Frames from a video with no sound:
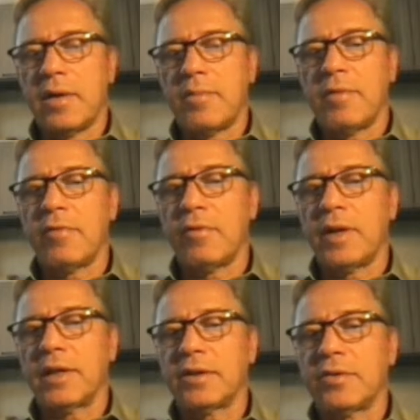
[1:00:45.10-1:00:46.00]
Before
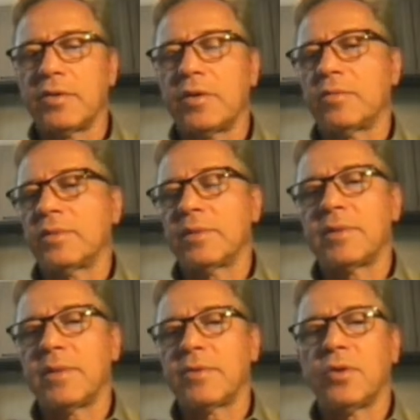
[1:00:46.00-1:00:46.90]
that, you
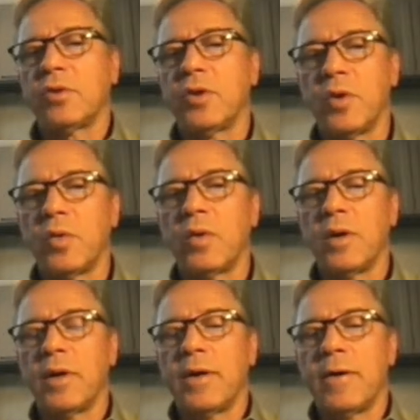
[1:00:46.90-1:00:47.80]
sometimes don't know
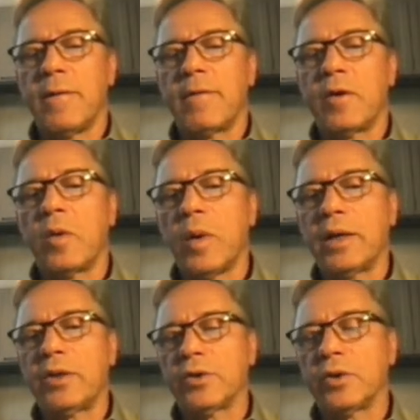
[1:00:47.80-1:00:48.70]

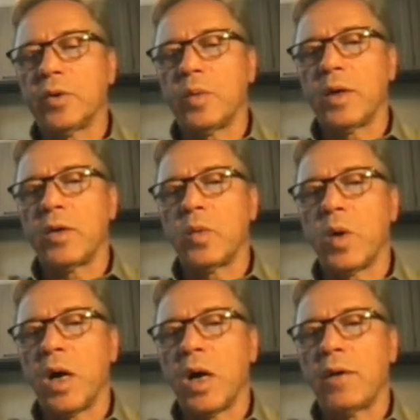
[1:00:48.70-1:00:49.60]
quite don't know where you
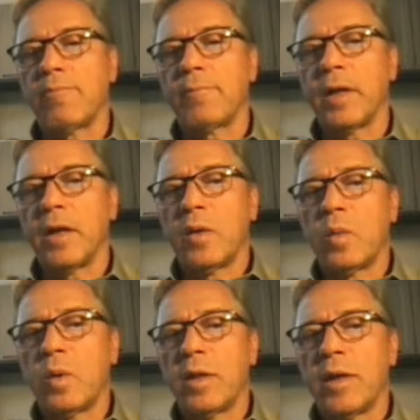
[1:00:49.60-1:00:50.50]
are
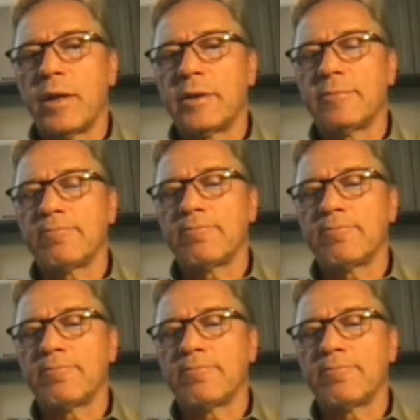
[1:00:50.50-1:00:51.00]
with it,